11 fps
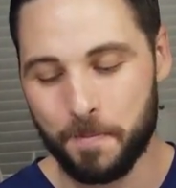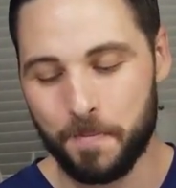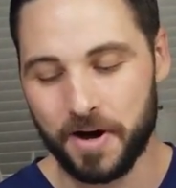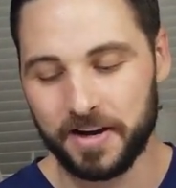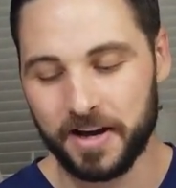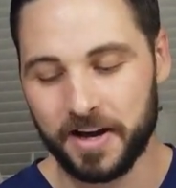
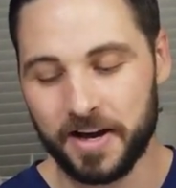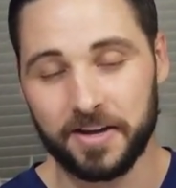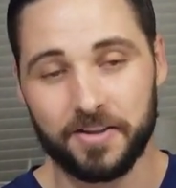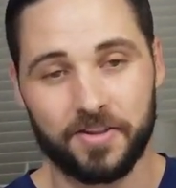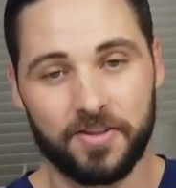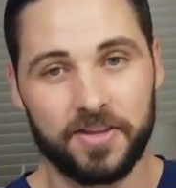
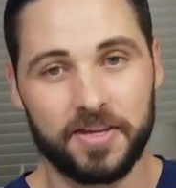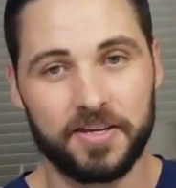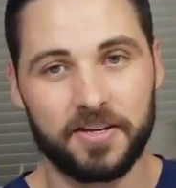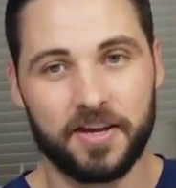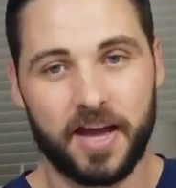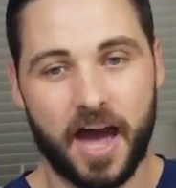But
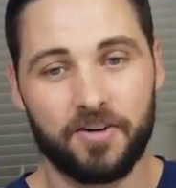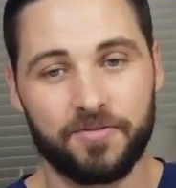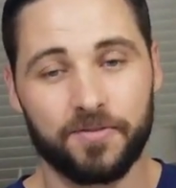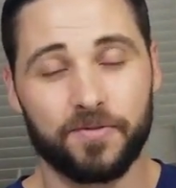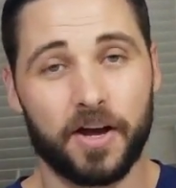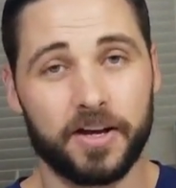the
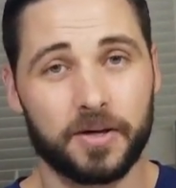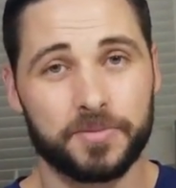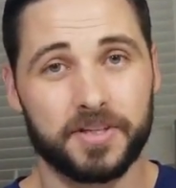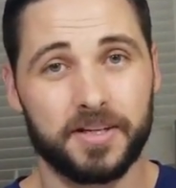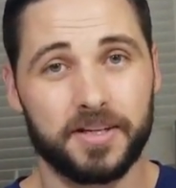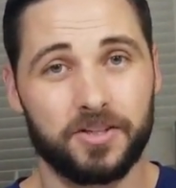Alphafly comes
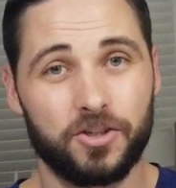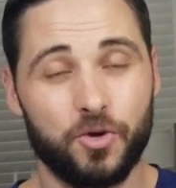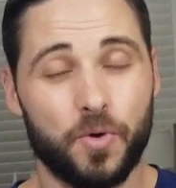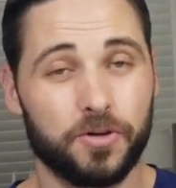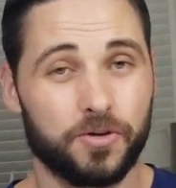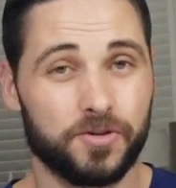in at
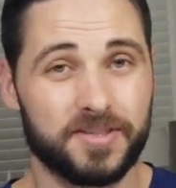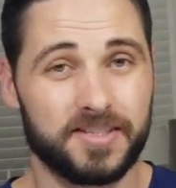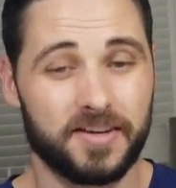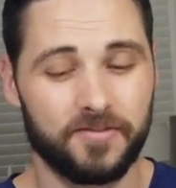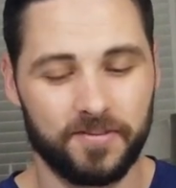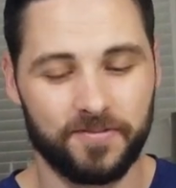
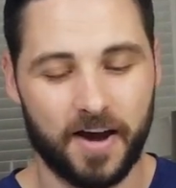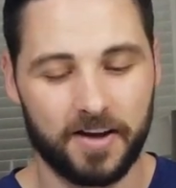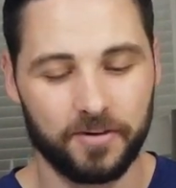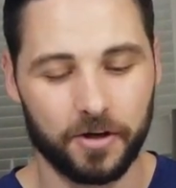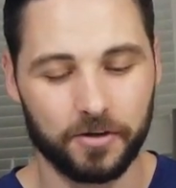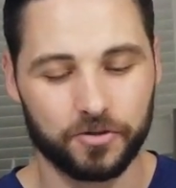
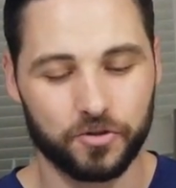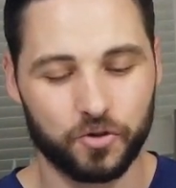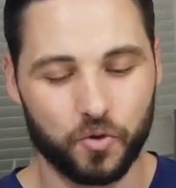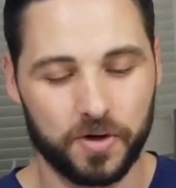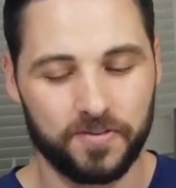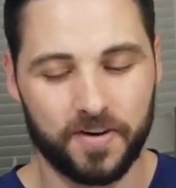$275, so
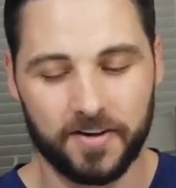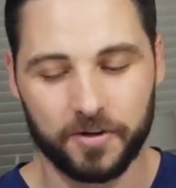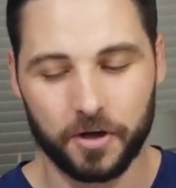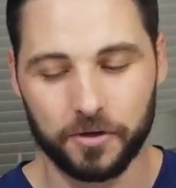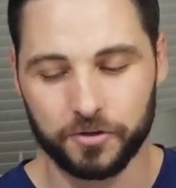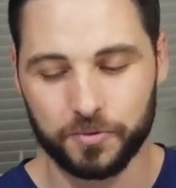
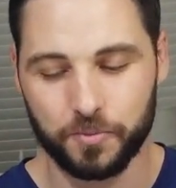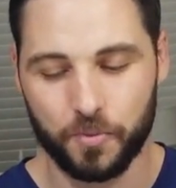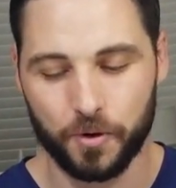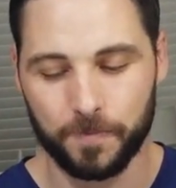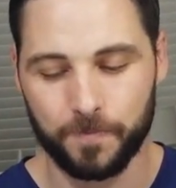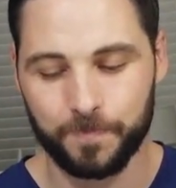$25
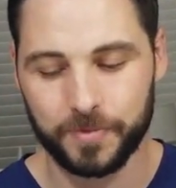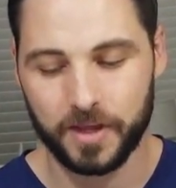more.